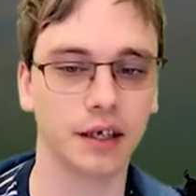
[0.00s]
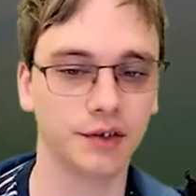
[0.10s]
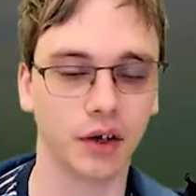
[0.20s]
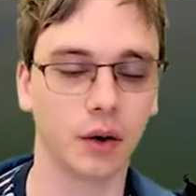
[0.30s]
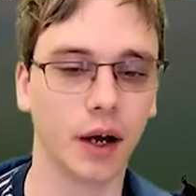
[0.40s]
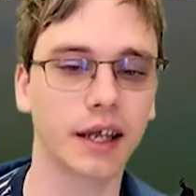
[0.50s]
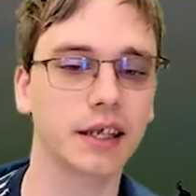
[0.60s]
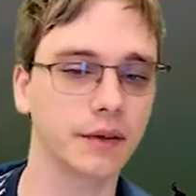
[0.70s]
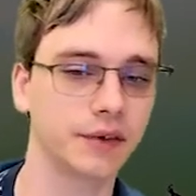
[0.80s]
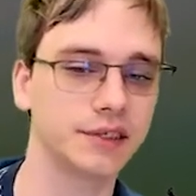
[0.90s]
So I
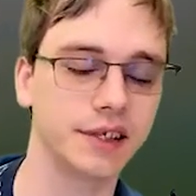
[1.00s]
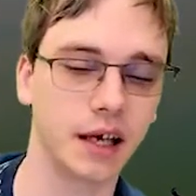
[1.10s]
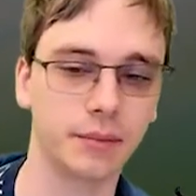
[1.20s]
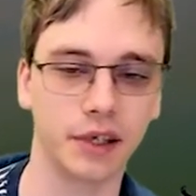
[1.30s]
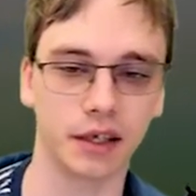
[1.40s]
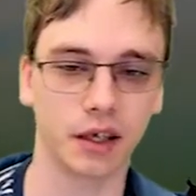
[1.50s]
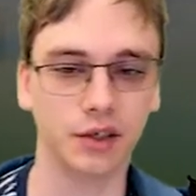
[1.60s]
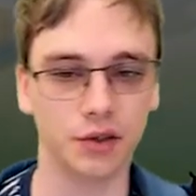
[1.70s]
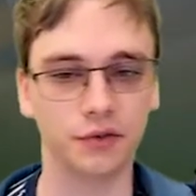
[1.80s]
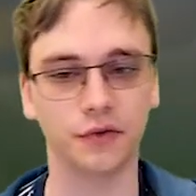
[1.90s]
can definitely see that being a
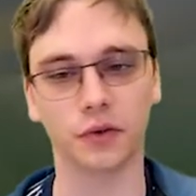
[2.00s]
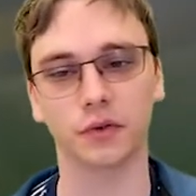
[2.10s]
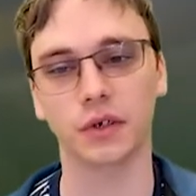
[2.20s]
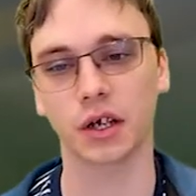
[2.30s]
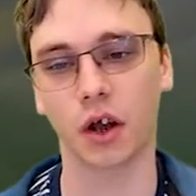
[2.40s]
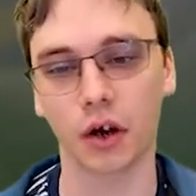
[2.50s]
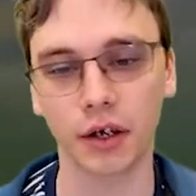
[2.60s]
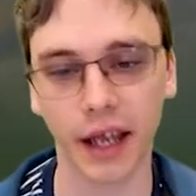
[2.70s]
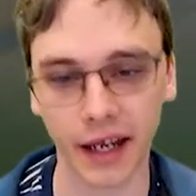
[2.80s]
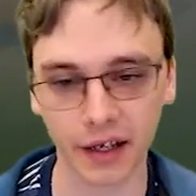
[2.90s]
useful
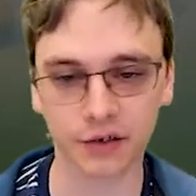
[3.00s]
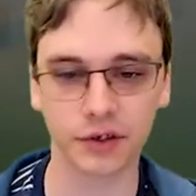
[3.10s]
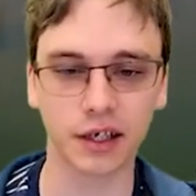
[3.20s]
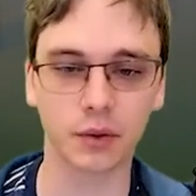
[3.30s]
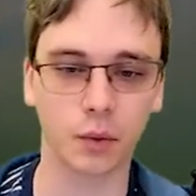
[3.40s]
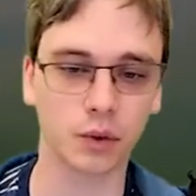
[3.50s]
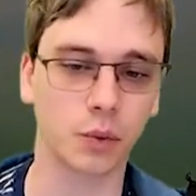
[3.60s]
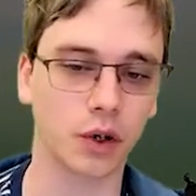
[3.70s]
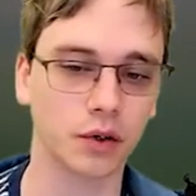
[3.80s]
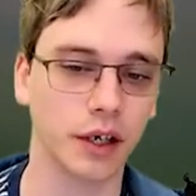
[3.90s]
card. And it creating
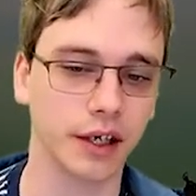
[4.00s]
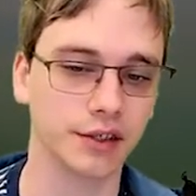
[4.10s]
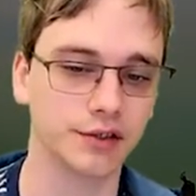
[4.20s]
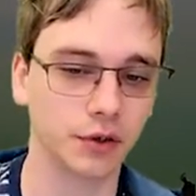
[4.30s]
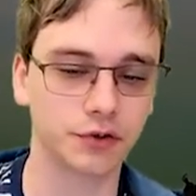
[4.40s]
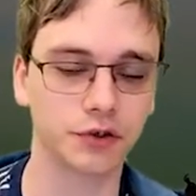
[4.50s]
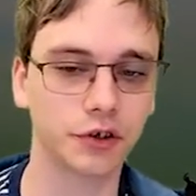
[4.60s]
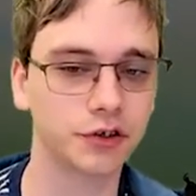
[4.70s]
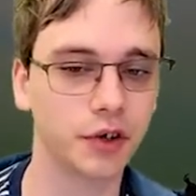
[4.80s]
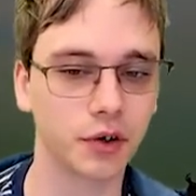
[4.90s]
1/1 soldier
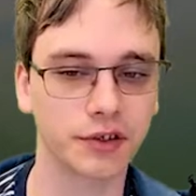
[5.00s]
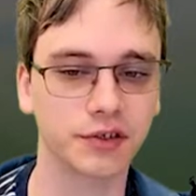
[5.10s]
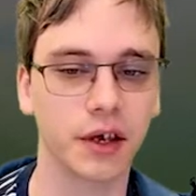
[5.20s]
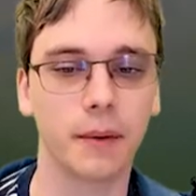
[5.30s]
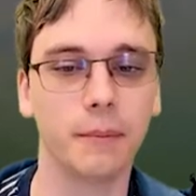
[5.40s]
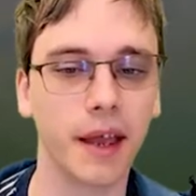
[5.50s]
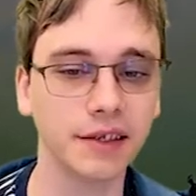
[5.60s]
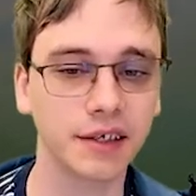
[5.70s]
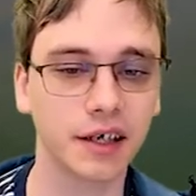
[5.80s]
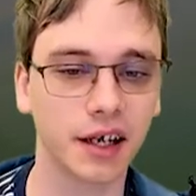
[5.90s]
creature tokens
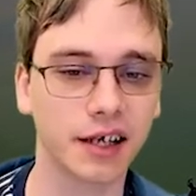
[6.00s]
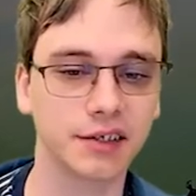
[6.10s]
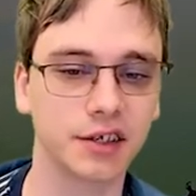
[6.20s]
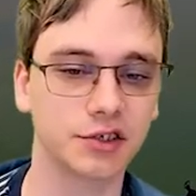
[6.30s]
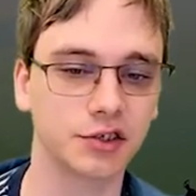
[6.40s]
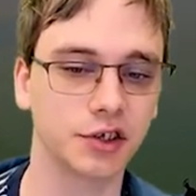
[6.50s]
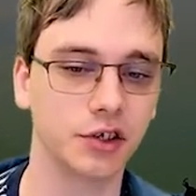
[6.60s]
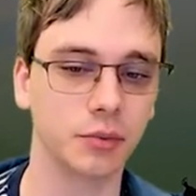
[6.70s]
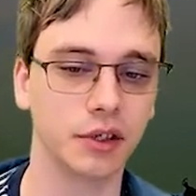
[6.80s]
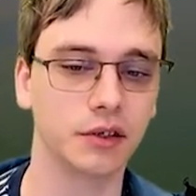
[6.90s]
makes it a nice addition to
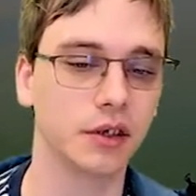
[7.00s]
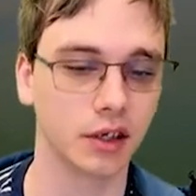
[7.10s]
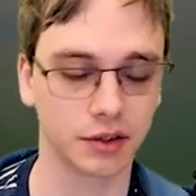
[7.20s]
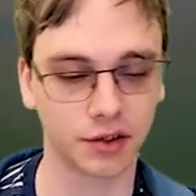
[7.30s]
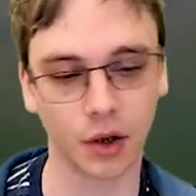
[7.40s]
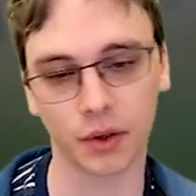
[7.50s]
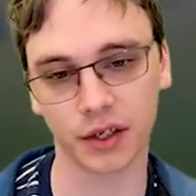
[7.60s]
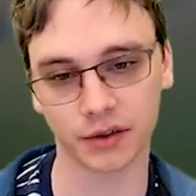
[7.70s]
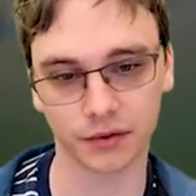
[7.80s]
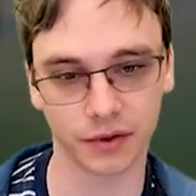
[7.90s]
human
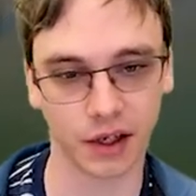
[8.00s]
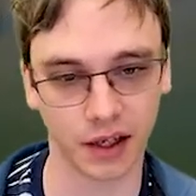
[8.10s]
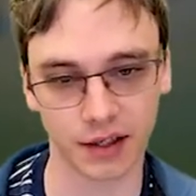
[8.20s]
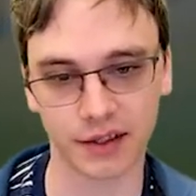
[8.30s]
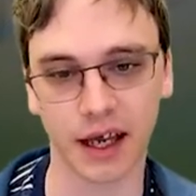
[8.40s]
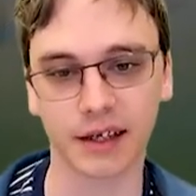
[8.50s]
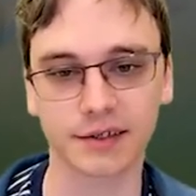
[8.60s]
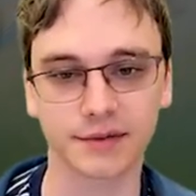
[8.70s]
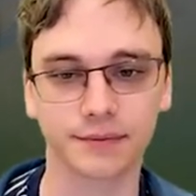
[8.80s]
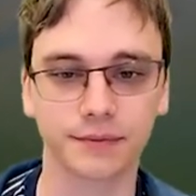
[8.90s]
token
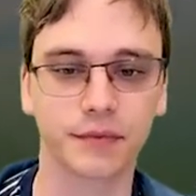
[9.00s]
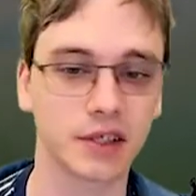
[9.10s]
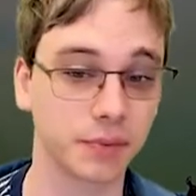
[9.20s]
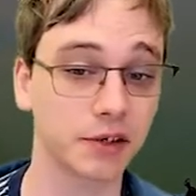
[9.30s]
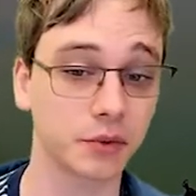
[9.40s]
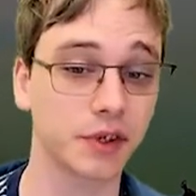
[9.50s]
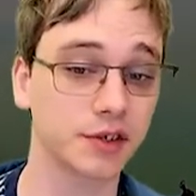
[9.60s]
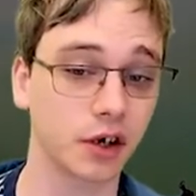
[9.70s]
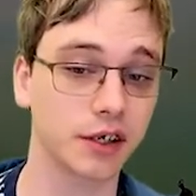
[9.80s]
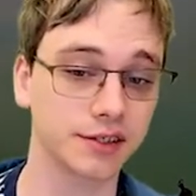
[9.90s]
decks. Especially with
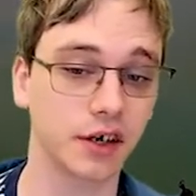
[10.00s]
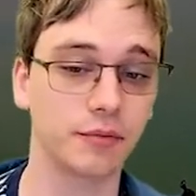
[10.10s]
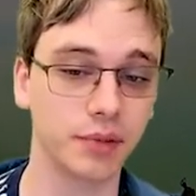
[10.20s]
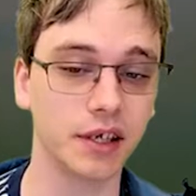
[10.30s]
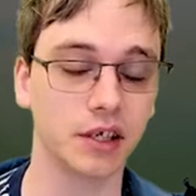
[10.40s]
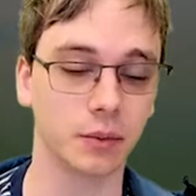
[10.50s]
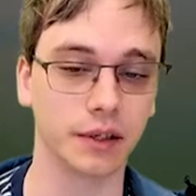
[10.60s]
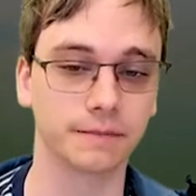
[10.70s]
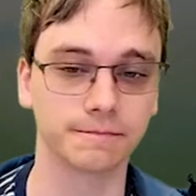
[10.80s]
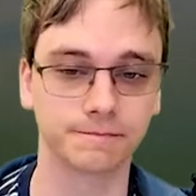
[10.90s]
this card itself being human,
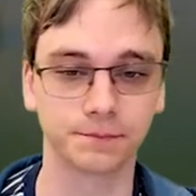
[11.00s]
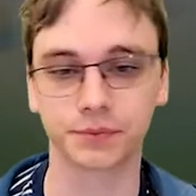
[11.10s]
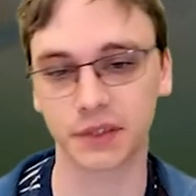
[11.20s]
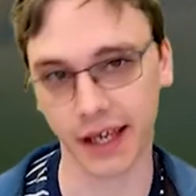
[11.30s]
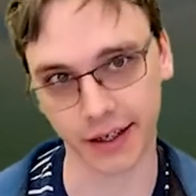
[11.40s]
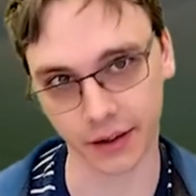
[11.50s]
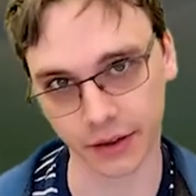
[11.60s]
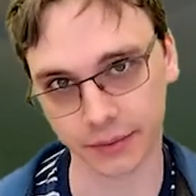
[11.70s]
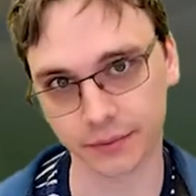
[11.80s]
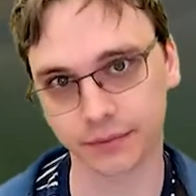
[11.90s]
technically.